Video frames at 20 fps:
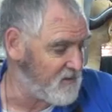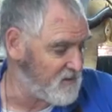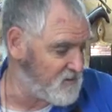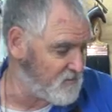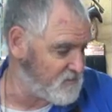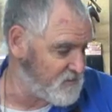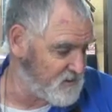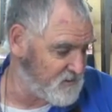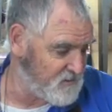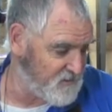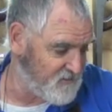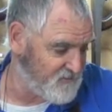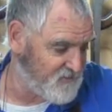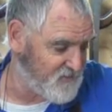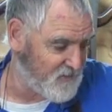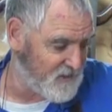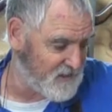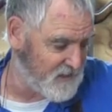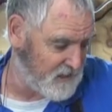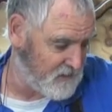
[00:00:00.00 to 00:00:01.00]
they could be
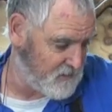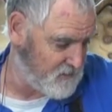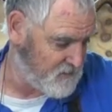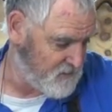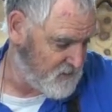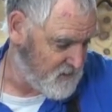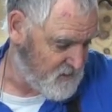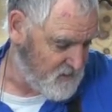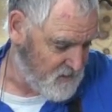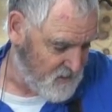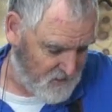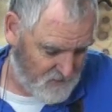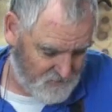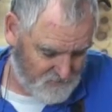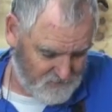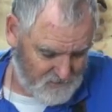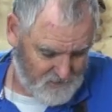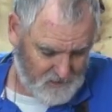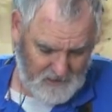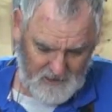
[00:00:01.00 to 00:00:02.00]
1220. I
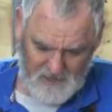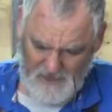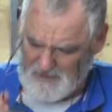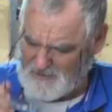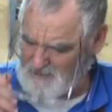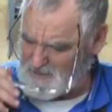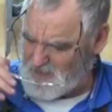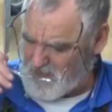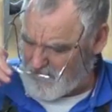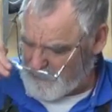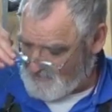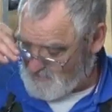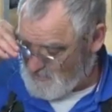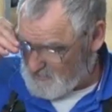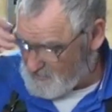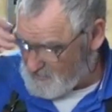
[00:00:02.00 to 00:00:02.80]
really don't know.